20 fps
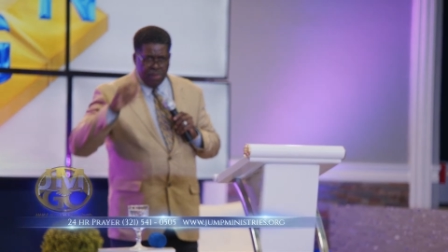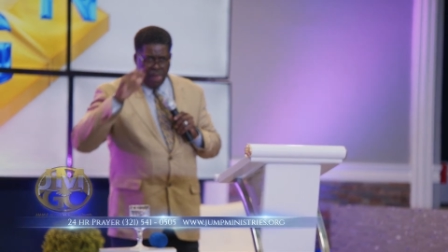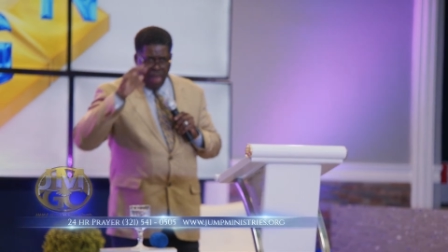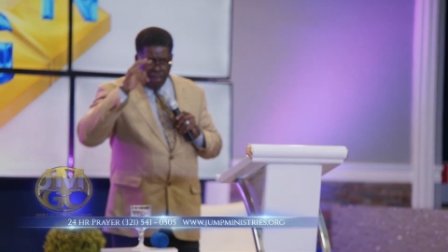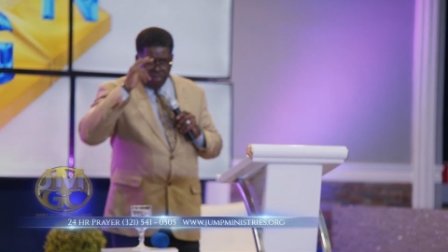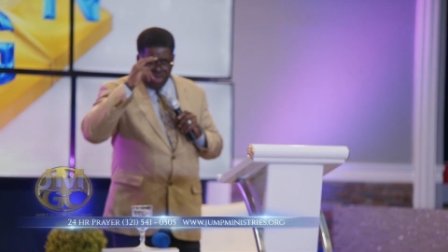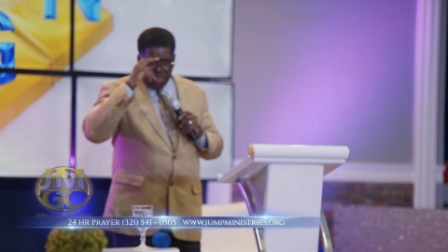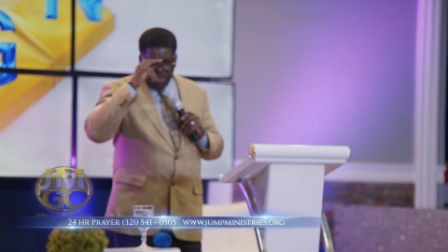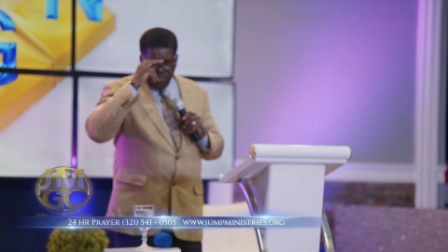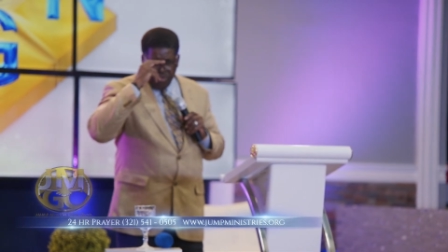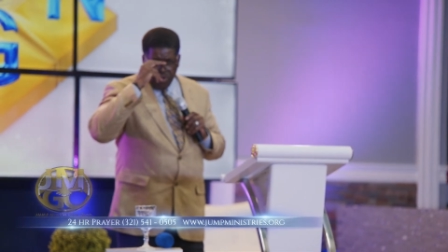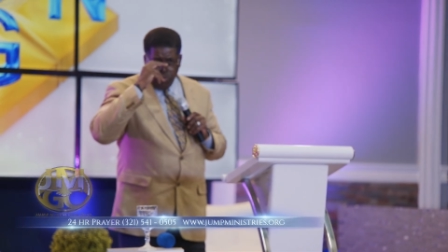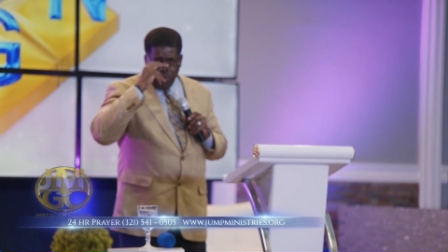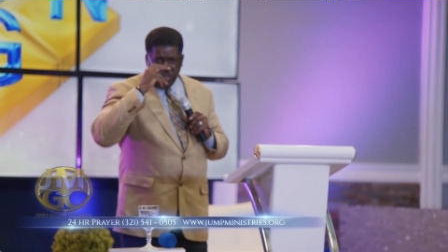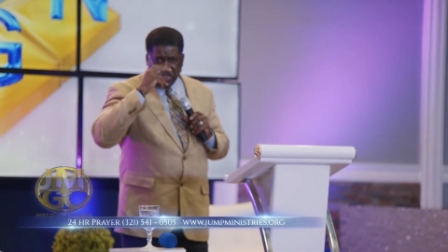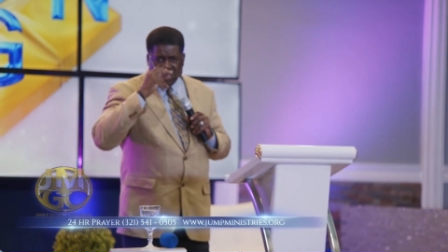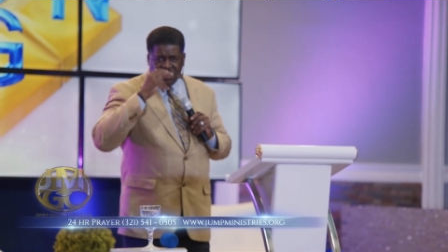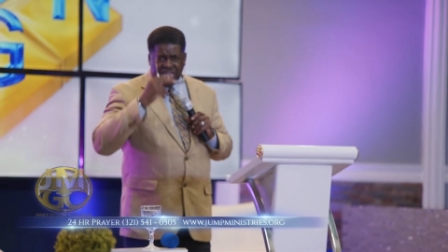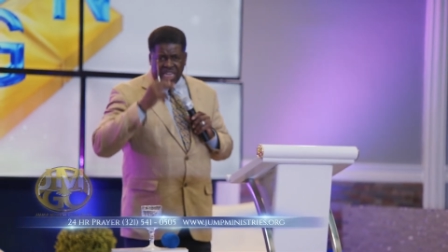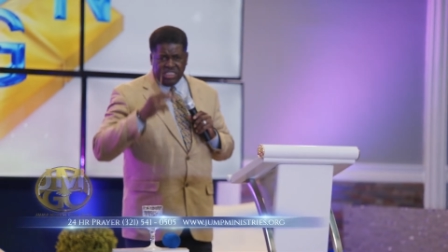I'm a living
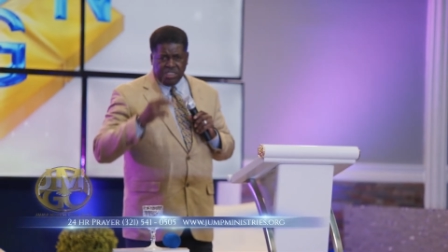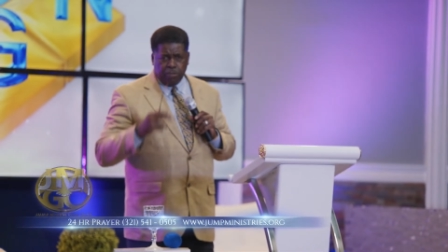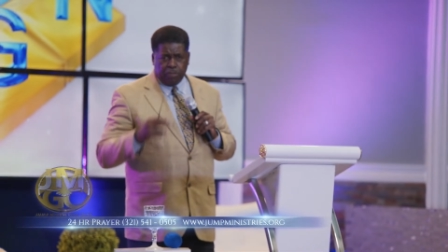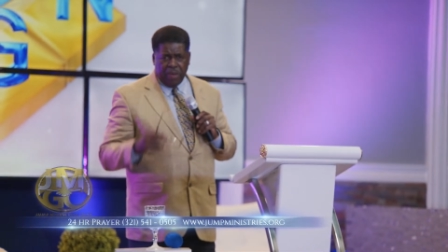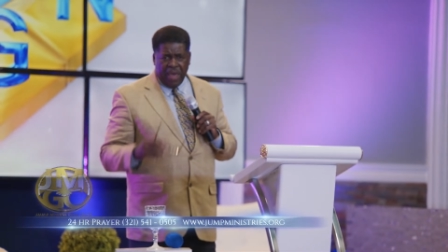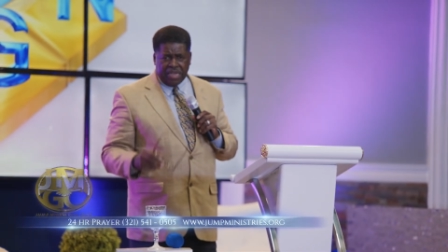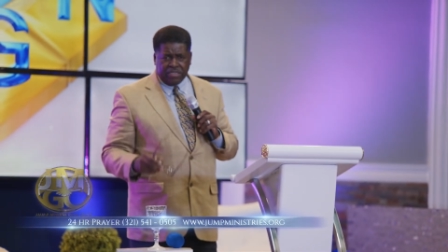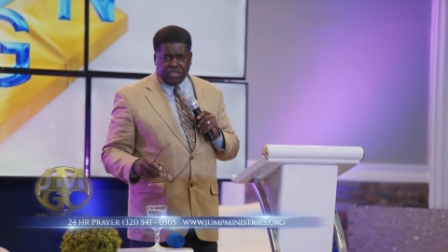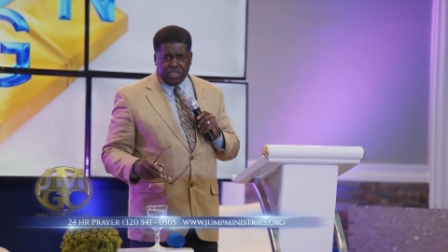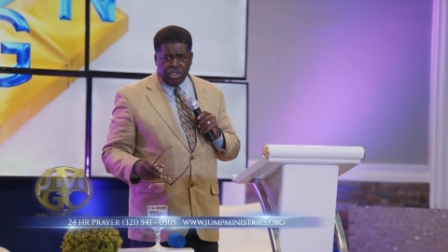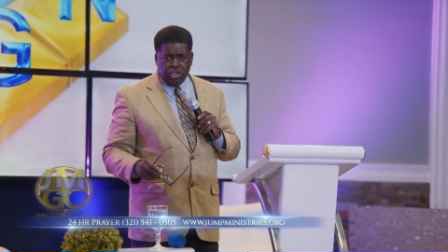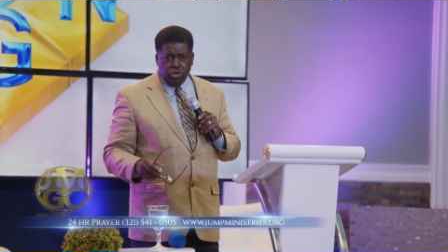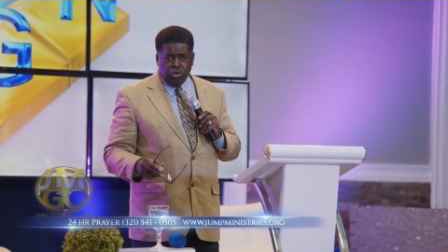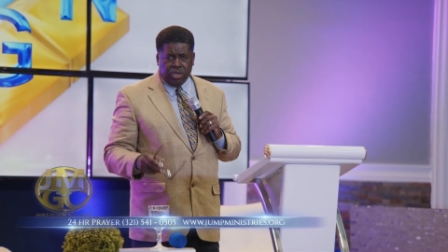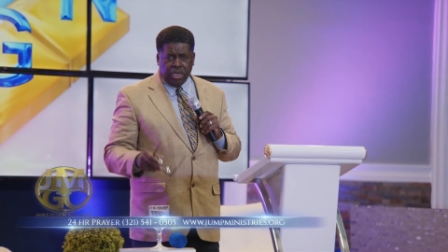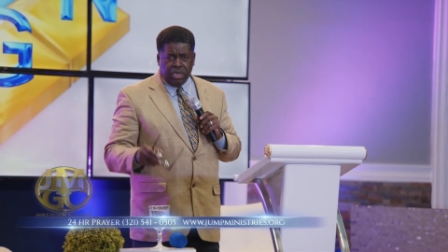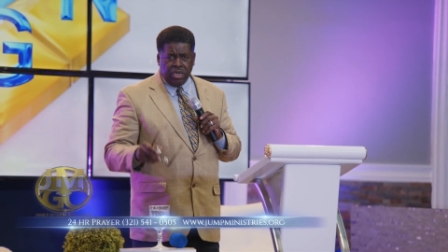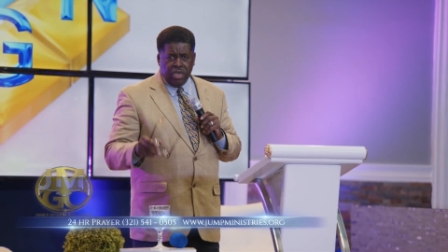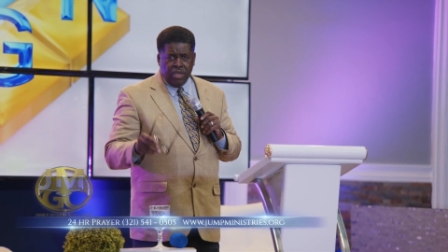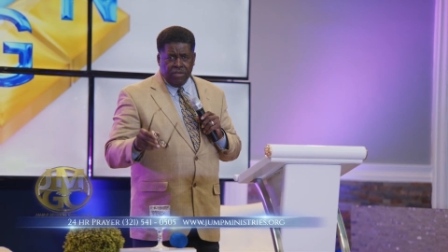witness as a pastor. You
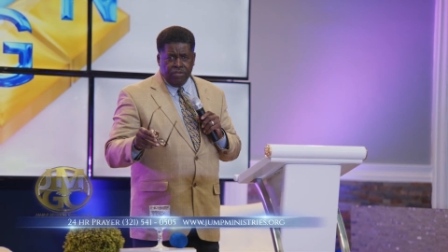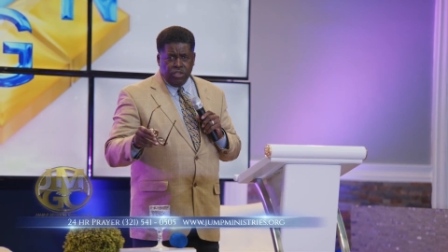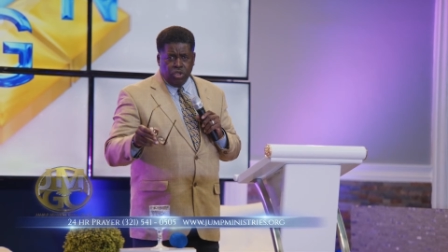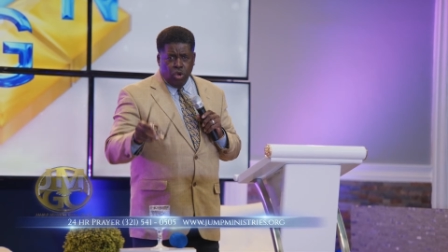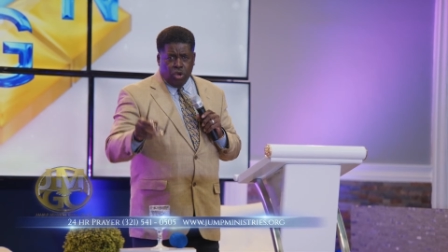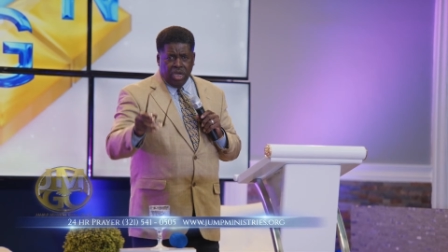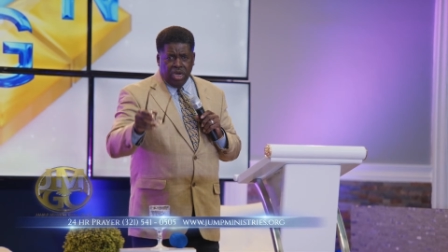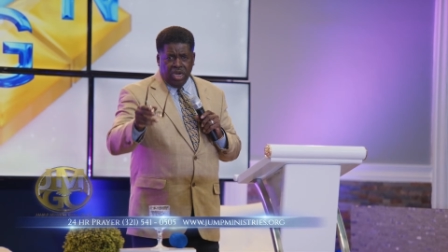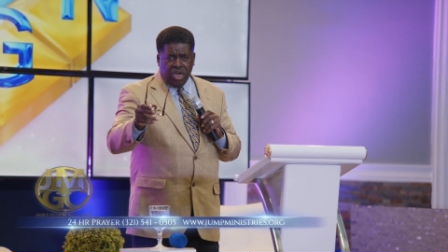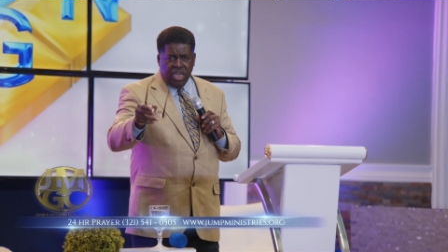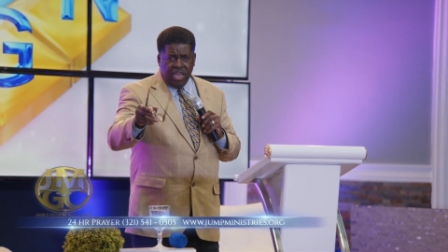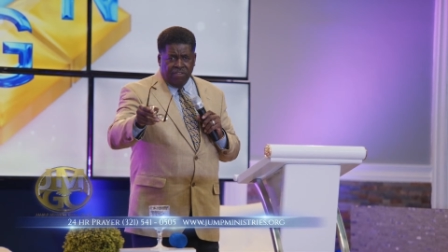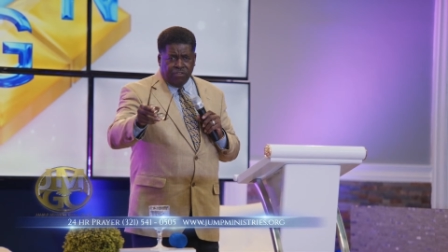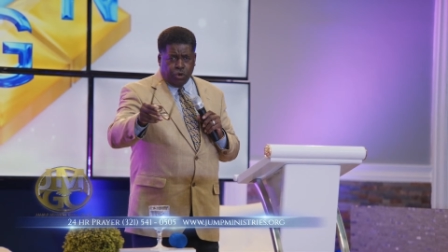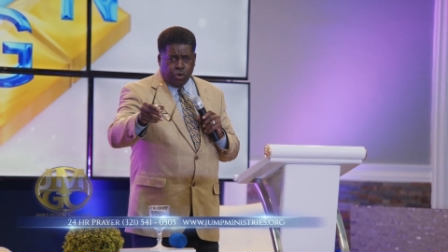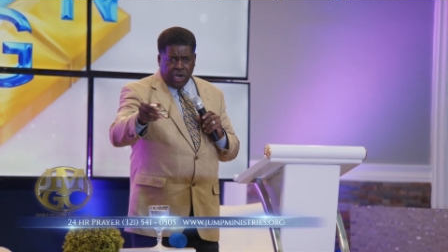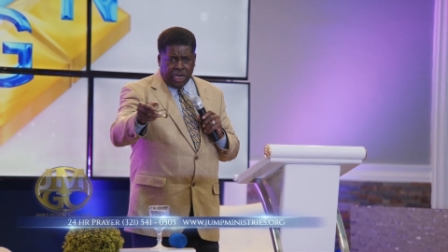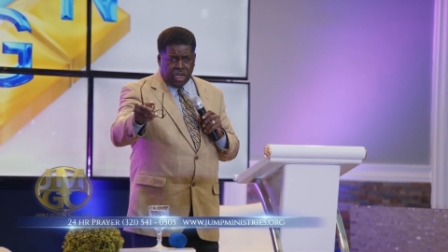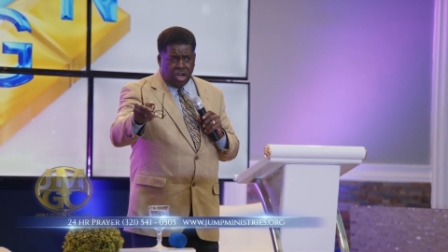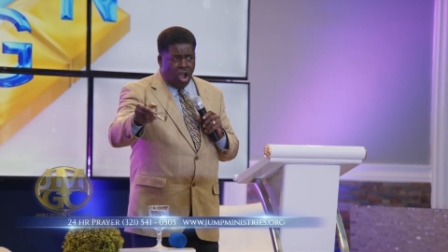can, you can live
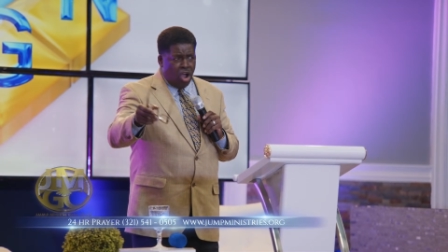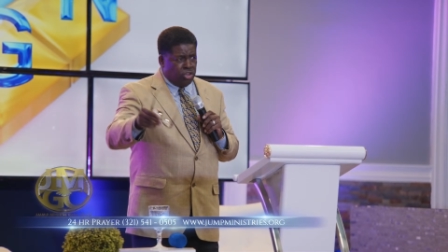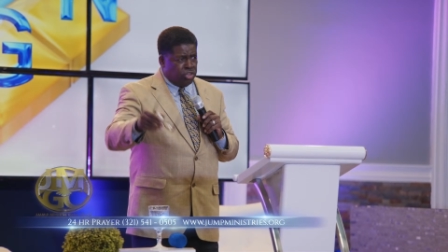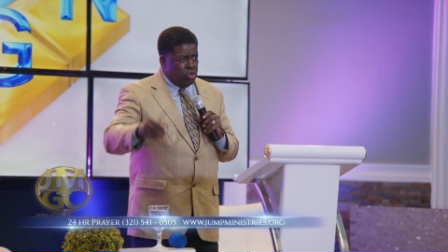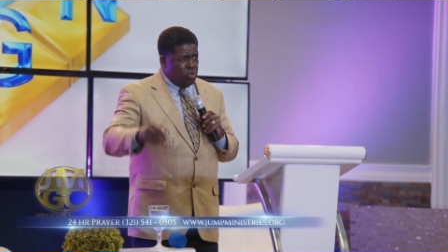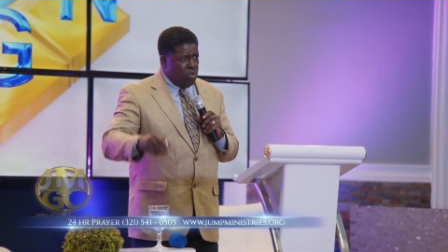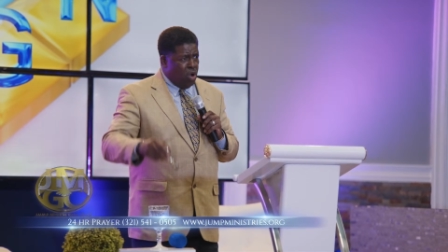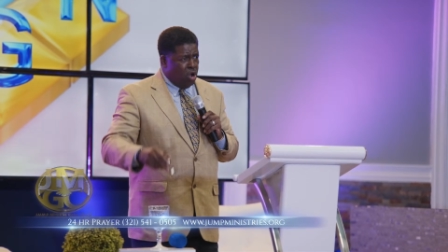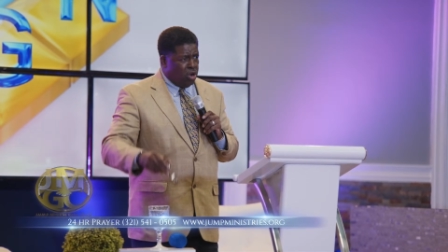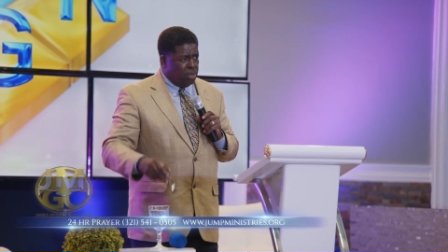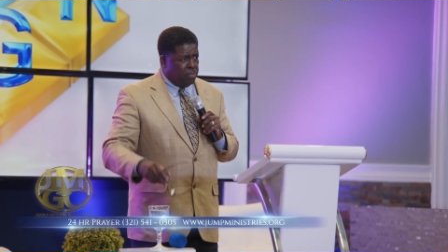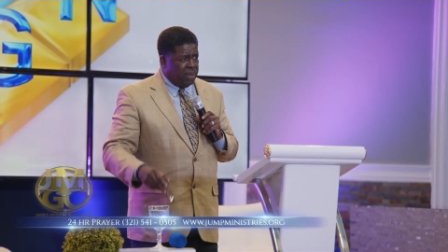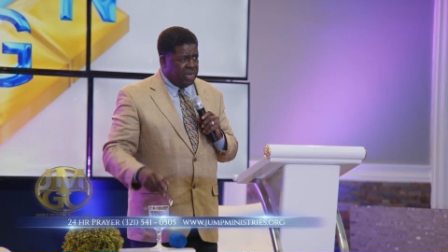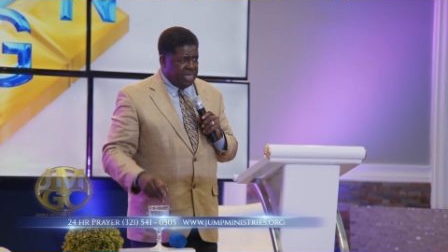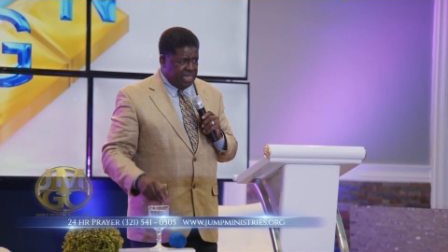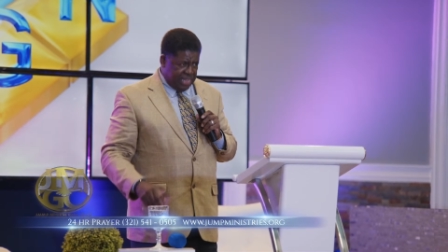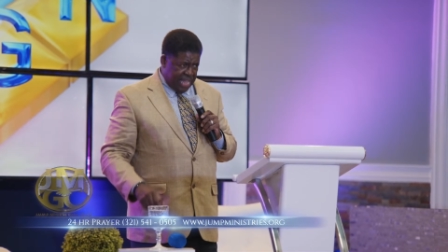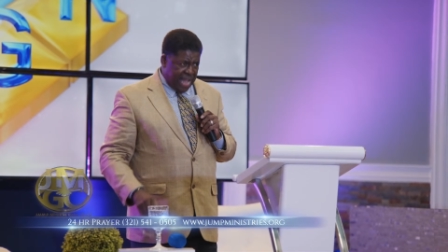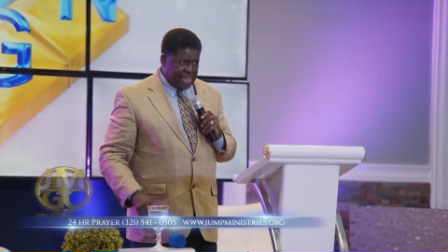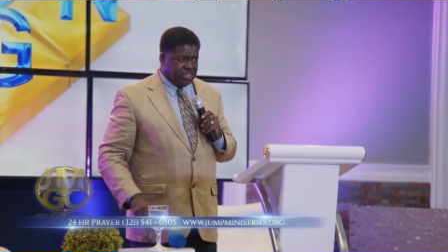crooked all you want to, but
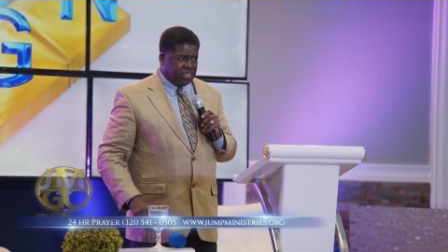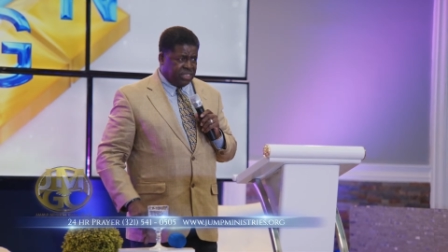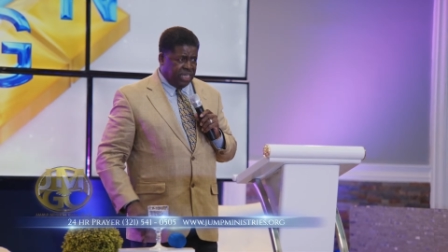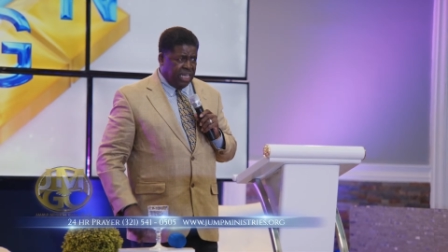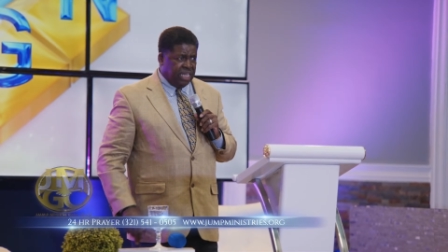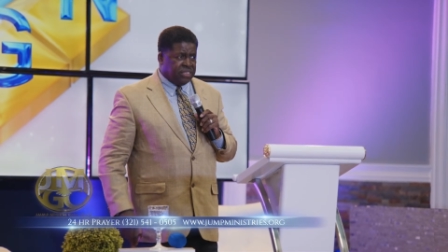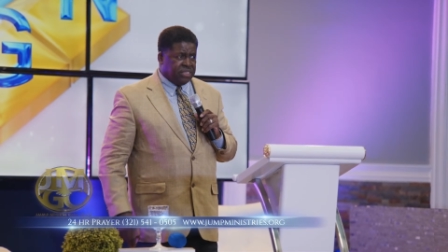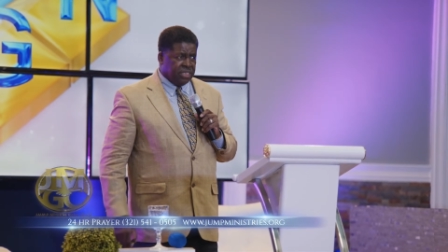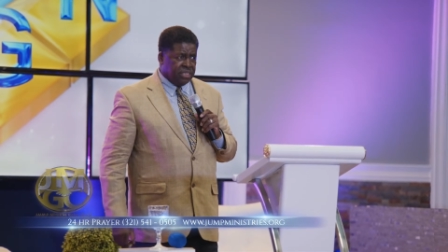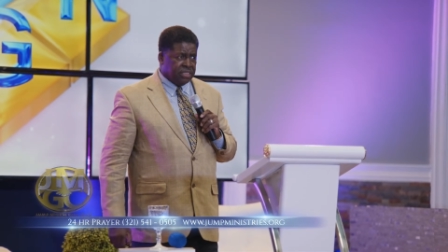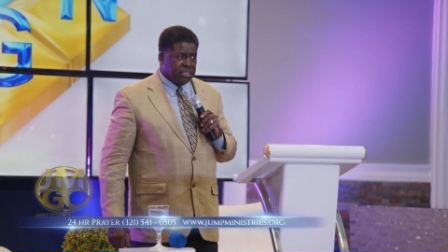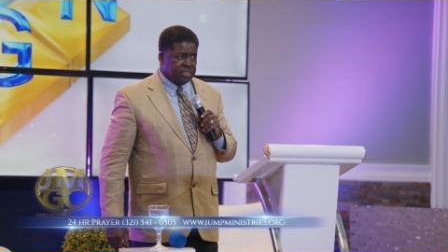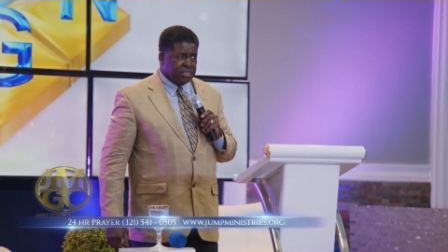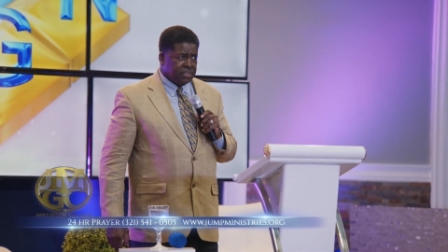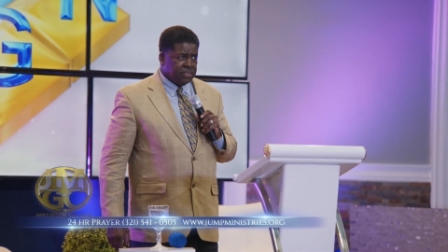in that season,